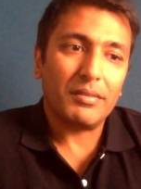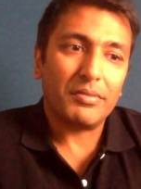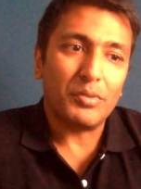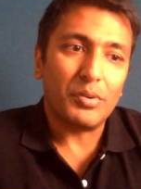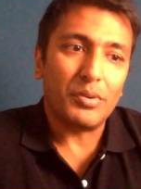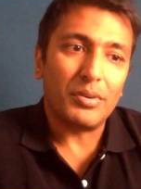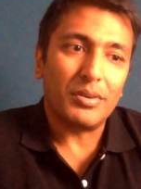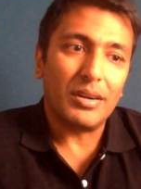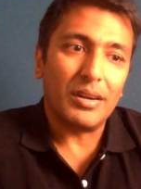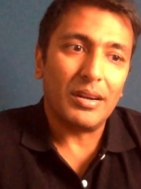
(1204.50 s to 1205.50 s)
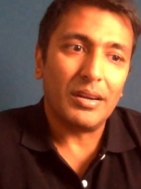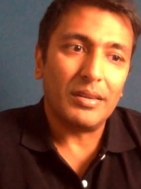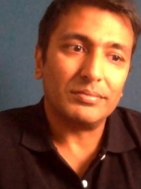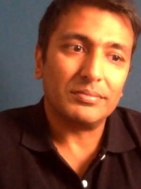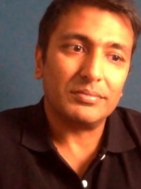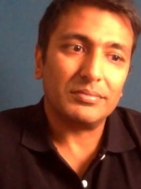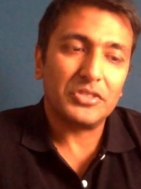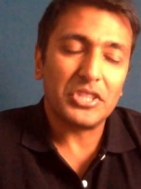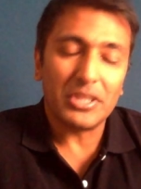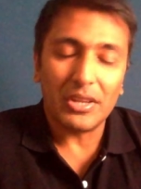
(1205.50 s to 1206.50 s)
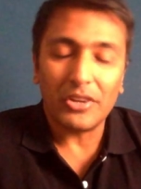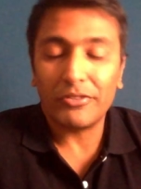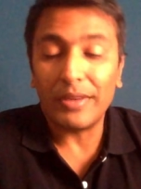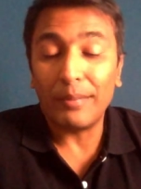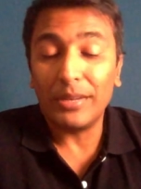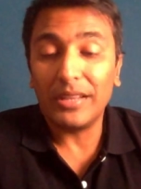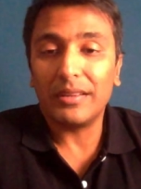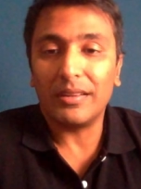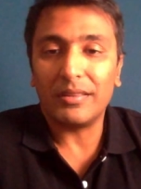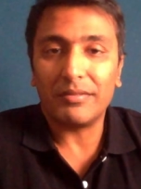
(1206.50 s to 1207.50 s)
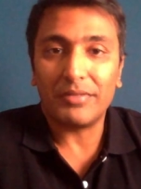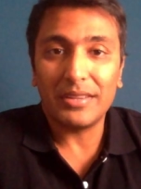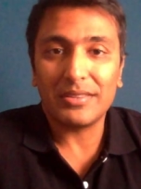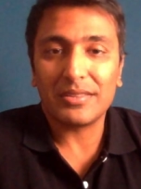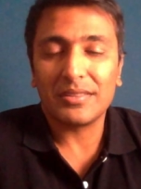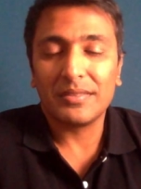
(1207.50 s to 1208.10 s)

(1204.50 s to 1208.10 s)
for Sidharth's family and friends,